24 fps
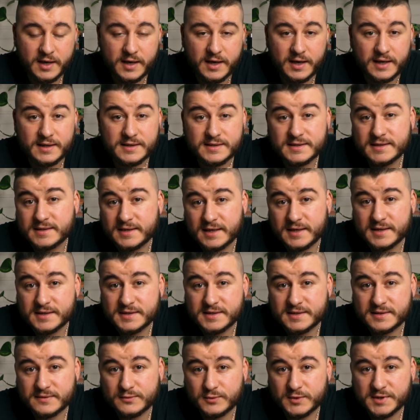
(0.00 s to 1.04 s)
and
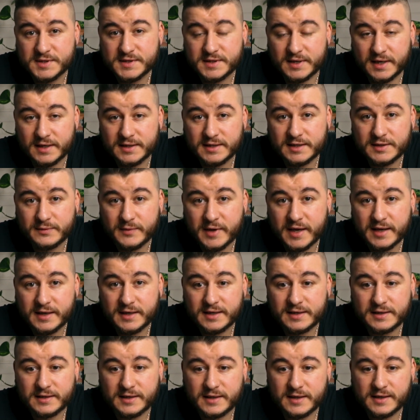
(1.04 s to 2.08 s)
since we started
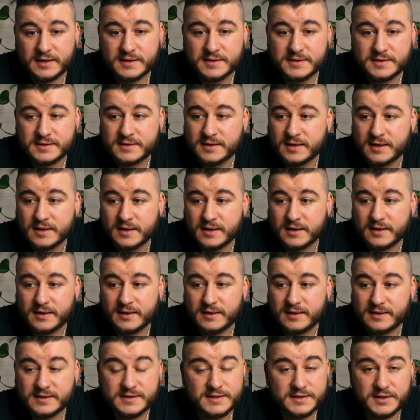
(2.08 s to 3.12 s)
making this,
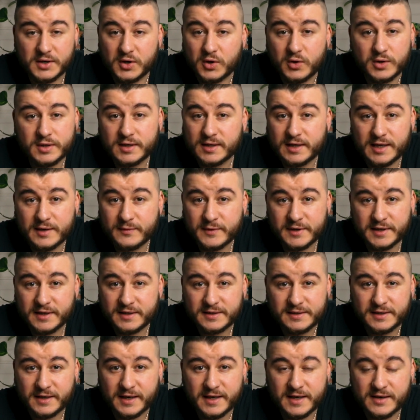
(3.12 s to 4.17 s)
it's the only
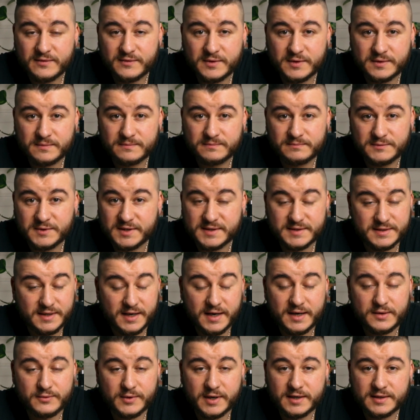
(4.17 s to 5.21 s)
lemonade that I ever
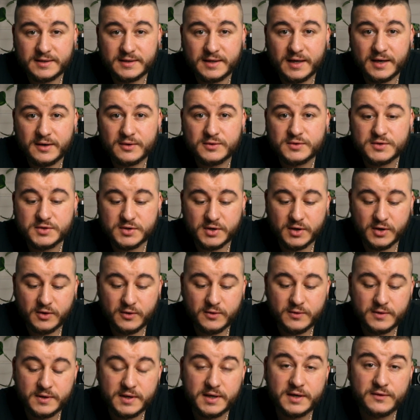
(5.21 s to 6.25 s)
desire right now.
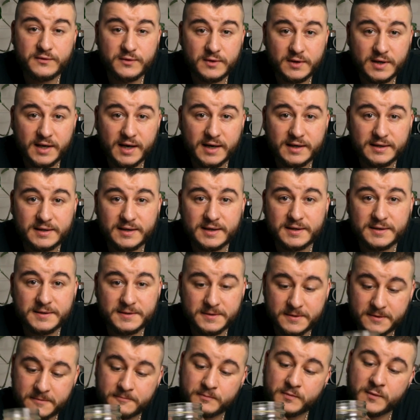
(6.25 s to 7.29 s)
So if you liked it,
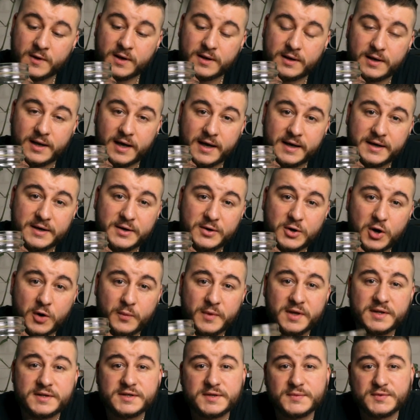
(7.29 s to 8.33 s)
like,
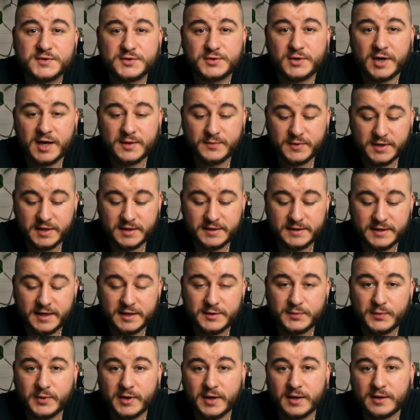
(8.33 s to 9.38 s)
comment, subscribe, hit
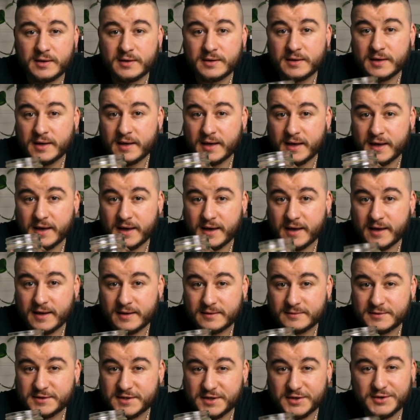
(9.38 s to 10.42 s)
that bell,
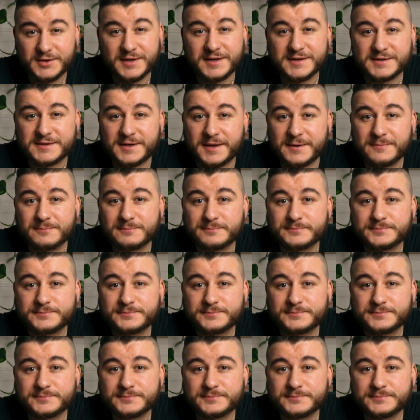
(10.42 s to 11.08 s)
and see you next time.